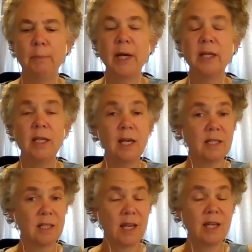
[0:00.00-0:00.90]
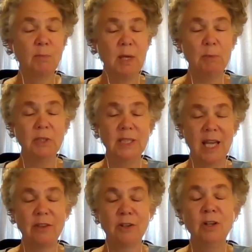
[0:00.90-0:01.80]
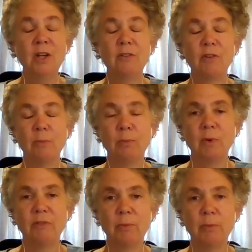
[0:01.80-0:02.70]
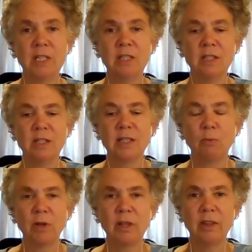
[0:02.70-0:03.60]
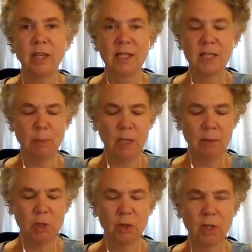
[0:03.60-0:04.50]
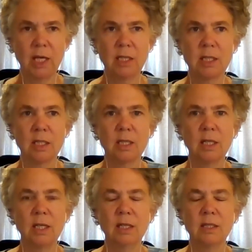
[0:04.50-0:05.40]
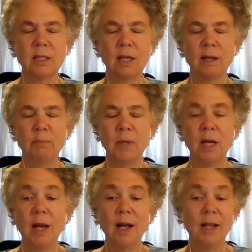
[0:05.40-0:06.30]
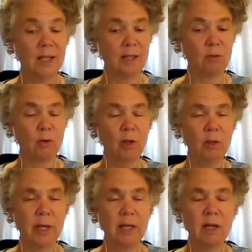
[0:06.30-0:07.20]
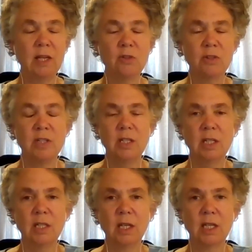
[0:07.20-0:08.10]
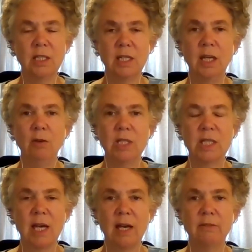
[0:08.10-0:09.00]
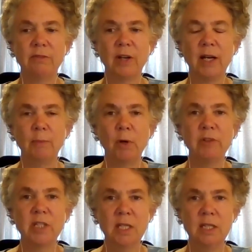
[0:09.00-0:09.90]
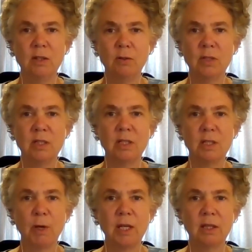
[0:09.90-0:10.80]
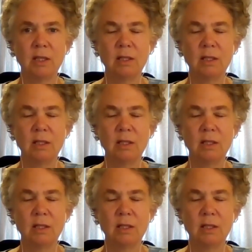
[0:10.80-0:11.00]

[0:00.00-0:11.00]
But yes, getting people together from a distance. And one of the things, I mean, I'm sure King's is like Royal Holloway, interested in continuing to have overseas students despite the